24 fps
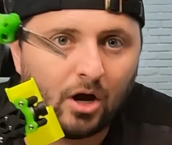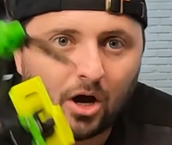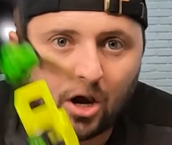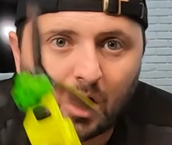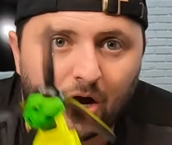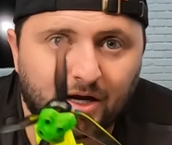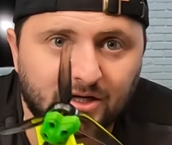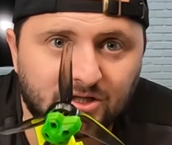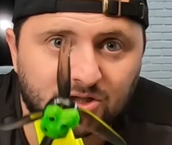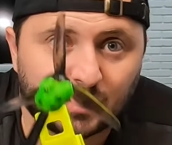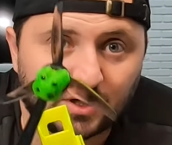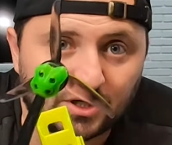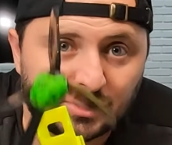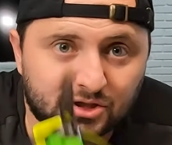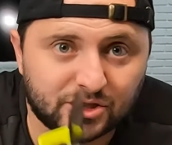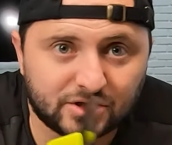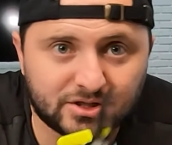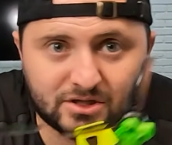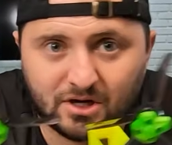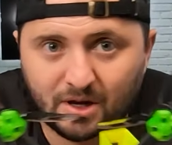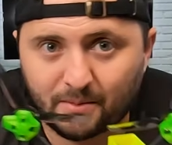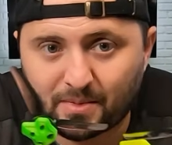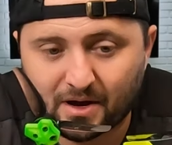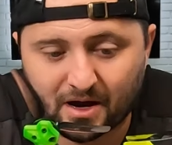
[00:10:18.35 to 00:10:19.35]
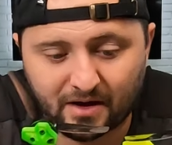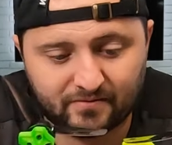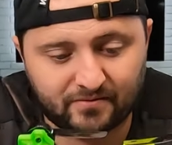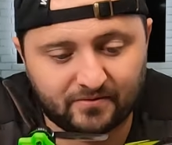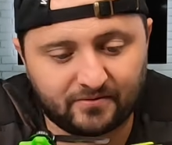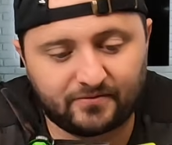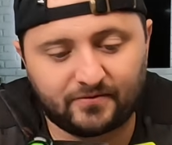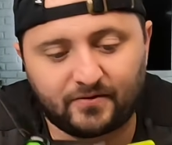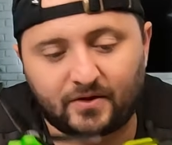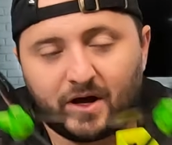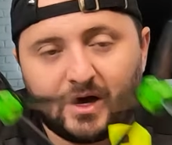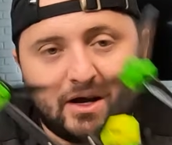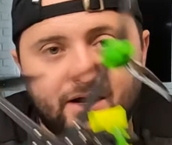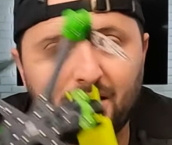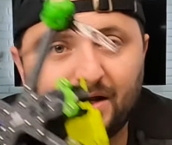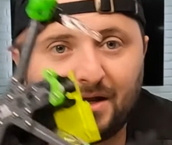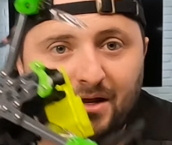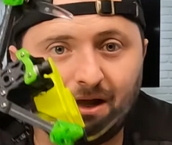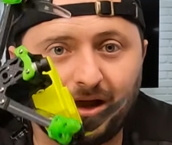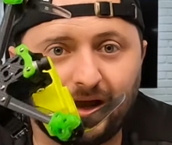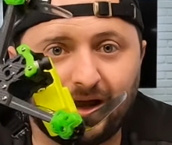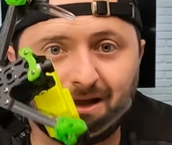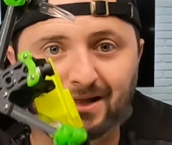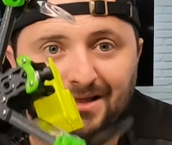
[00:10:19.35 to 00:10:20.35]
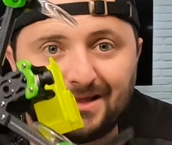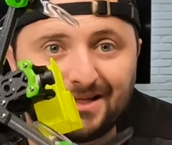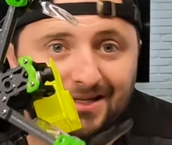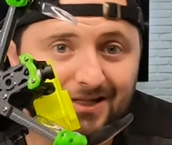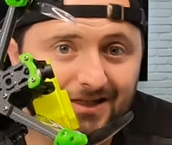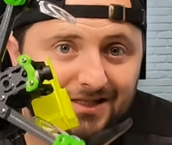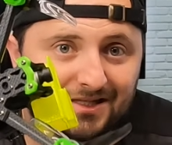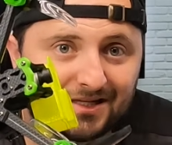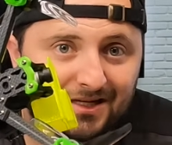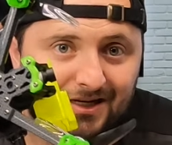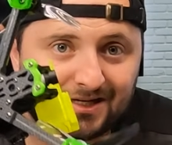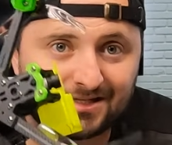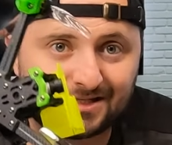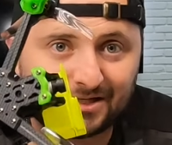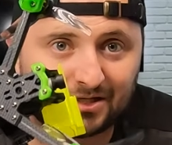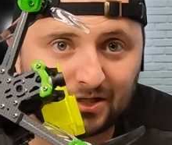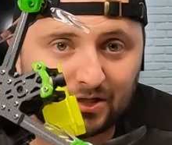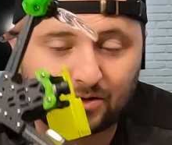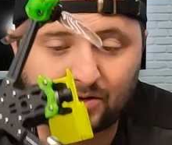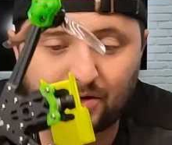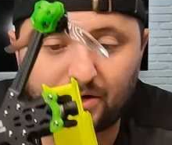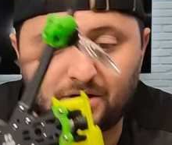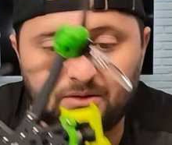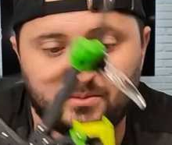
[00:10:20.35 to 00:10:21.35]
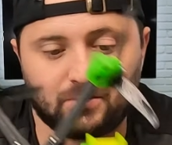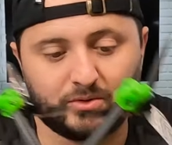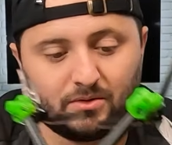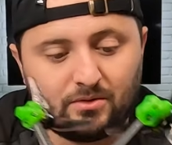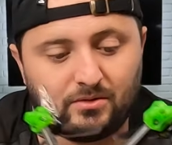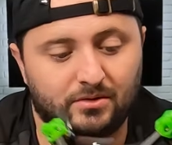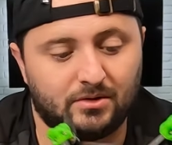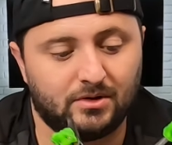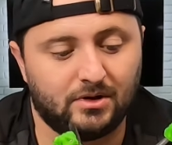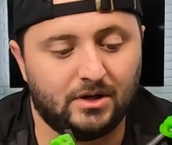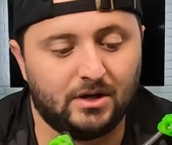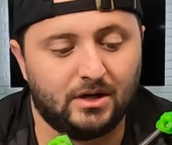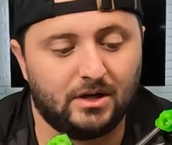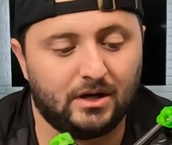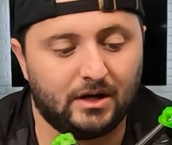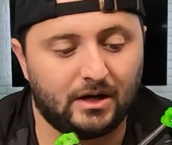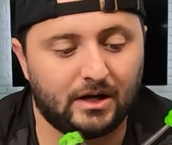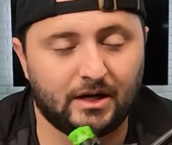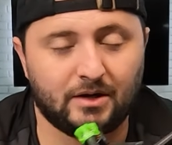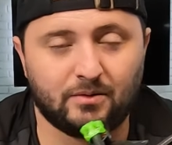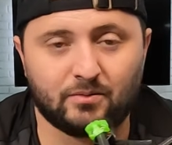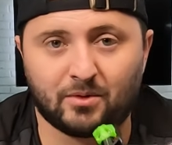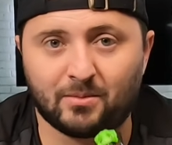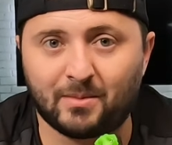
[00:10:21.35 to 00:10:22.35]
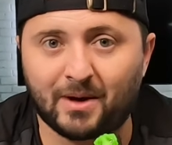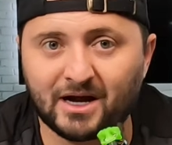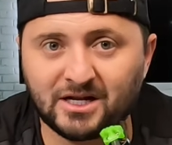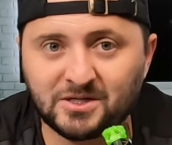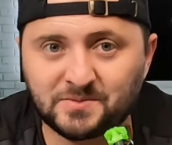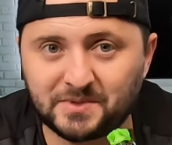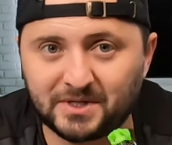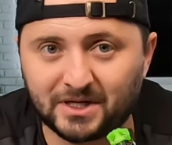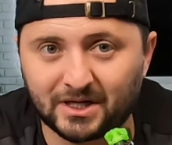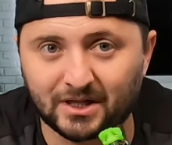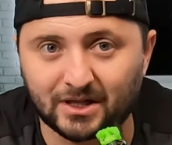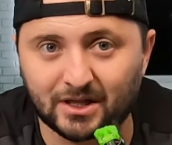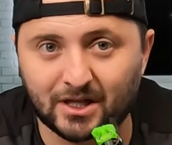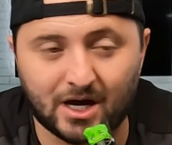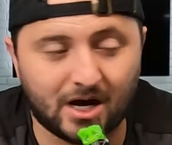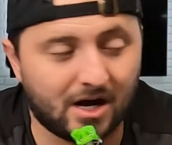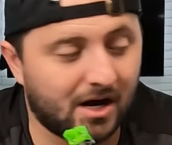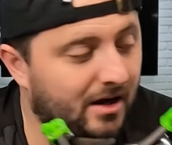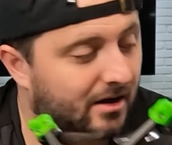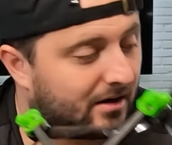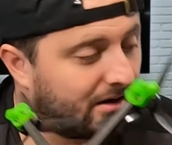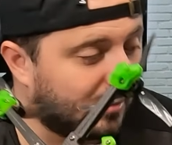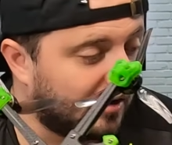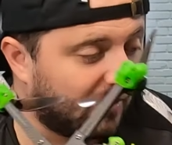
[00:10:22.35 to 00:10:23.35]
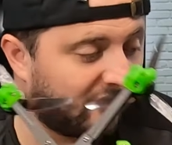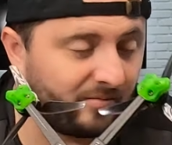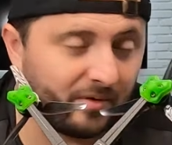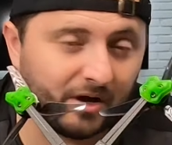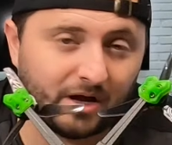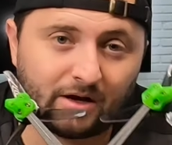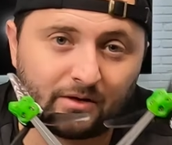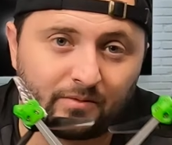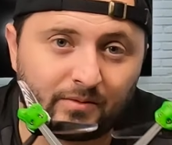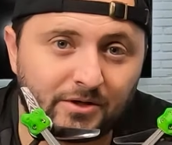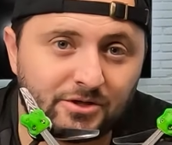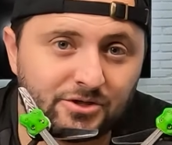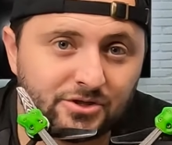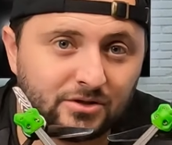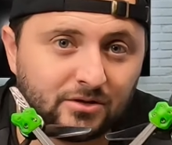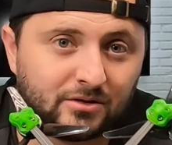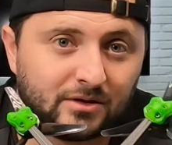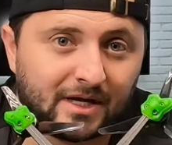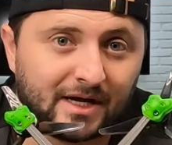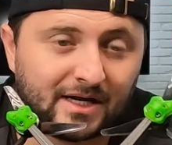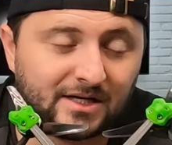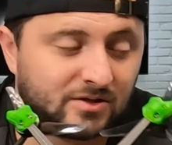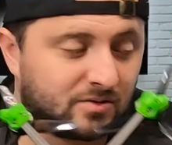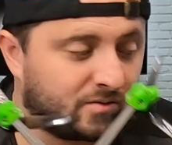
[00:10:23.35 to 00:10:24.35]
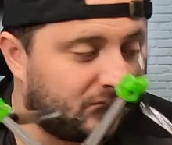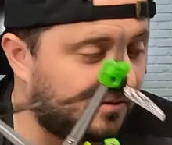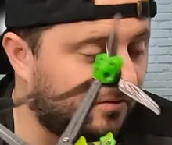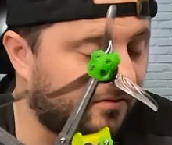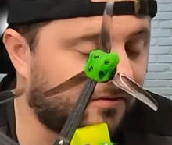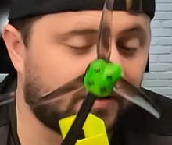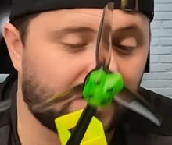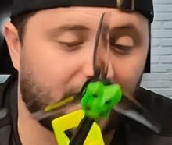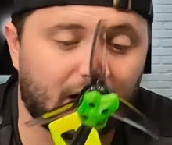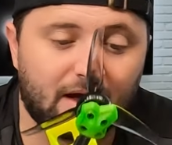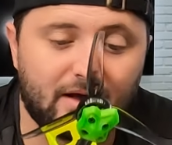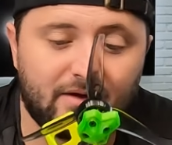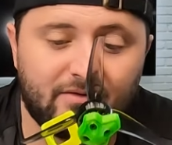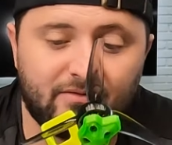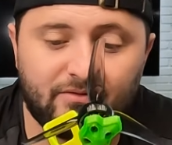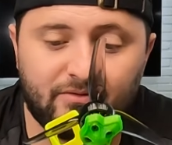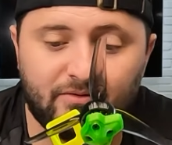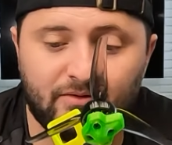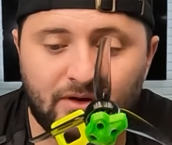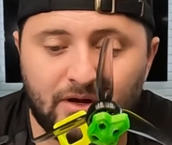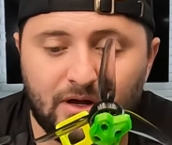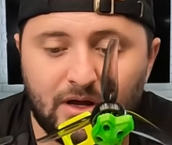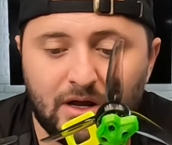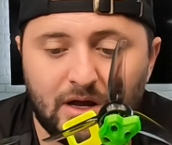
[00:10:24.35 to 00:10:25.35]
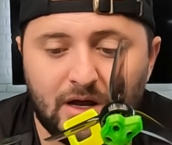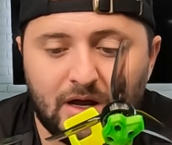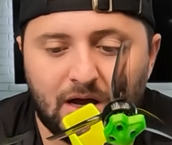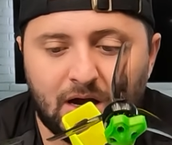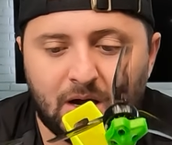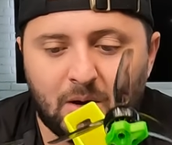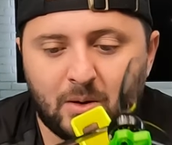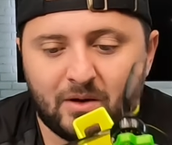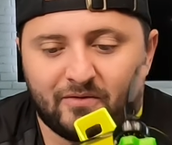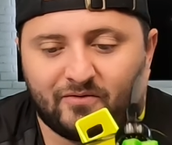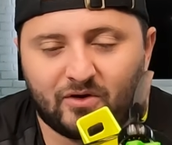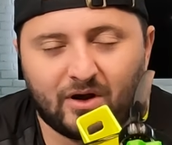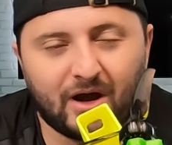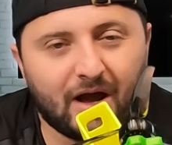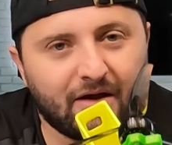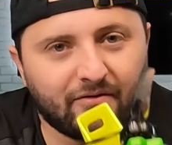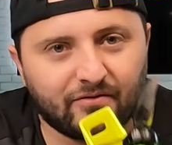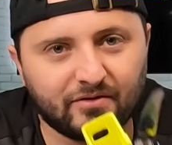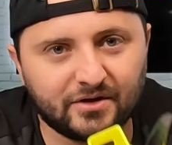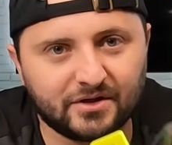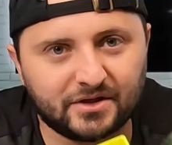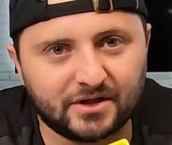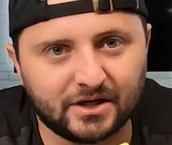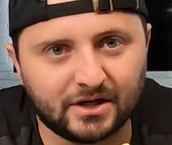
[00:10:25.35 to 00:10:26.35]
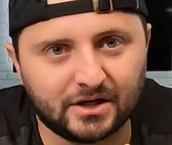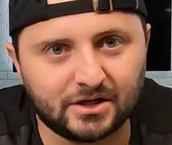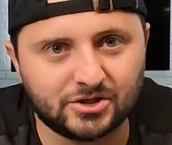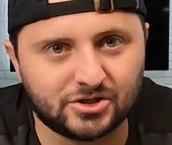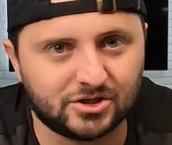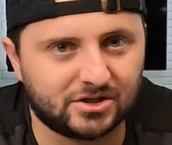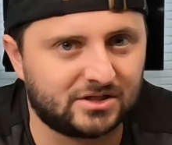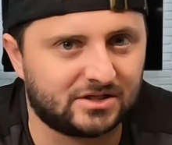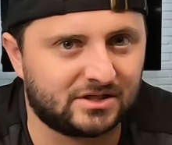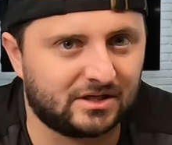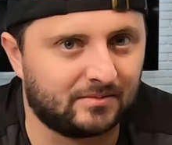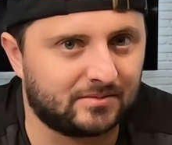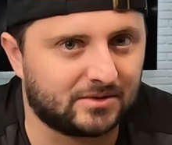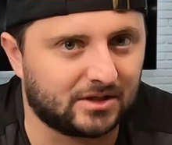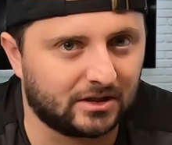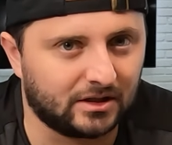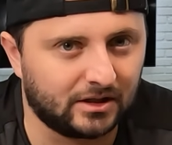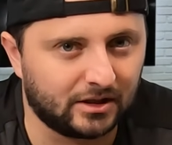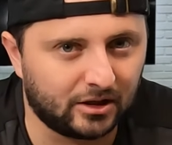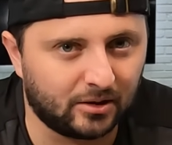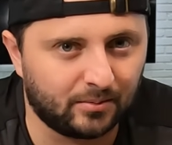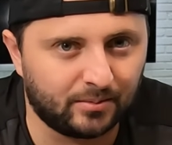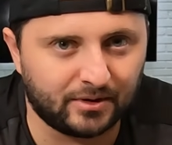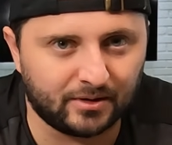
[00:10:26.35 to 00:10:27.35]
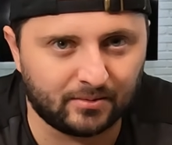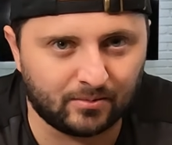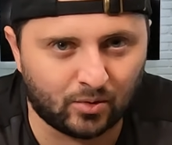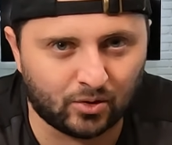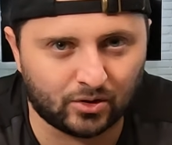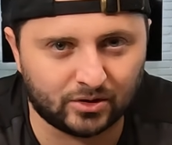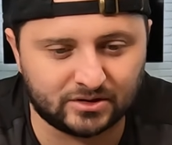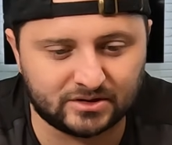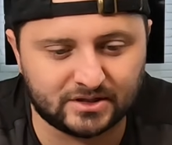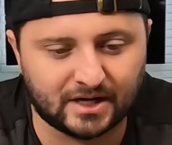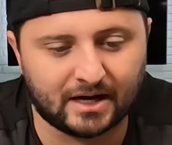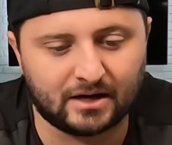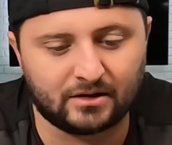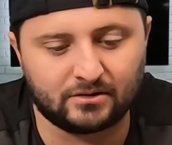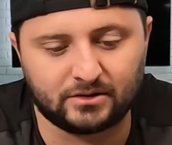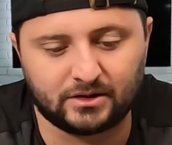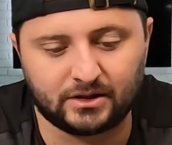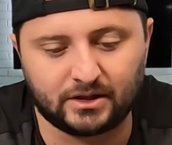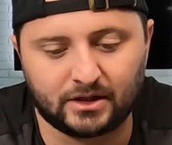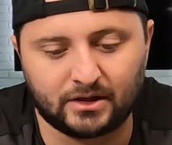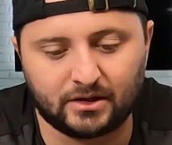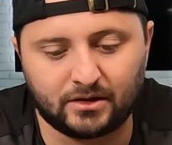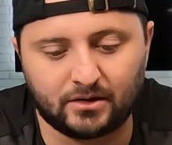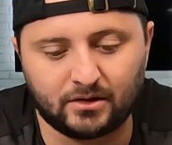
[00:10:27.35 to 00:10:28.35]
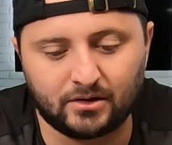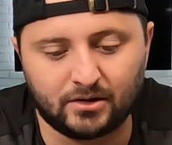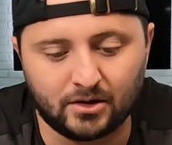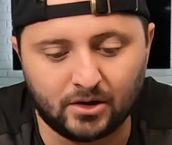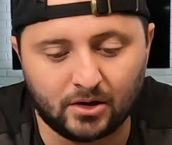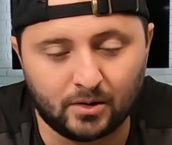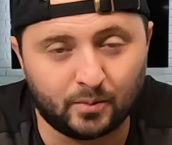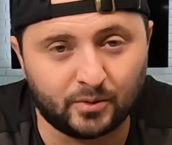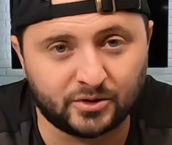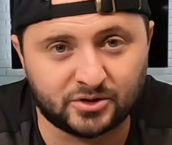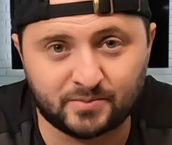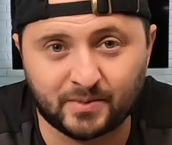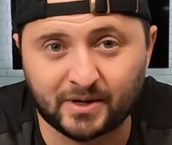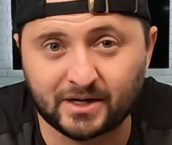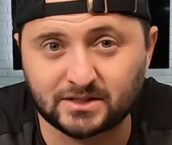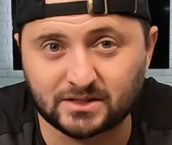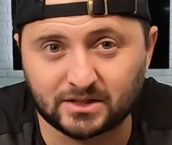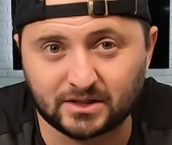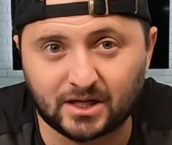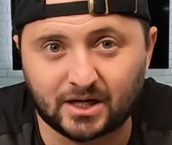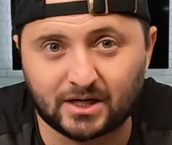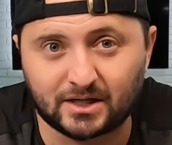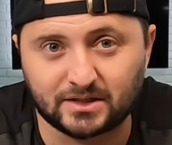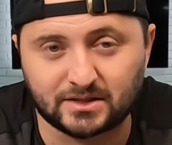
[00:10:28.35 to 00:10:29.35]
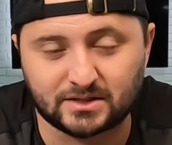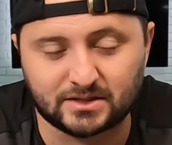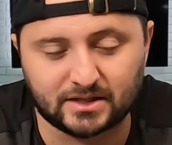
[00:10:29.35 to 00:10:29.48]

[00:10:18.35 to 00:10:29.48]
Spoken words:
All right, so I just got back from flying, and this thing is incredible. It reminds me a lot of my original Nazgul 5. However, everything just seems a little bit more dialed in, which makes a lot of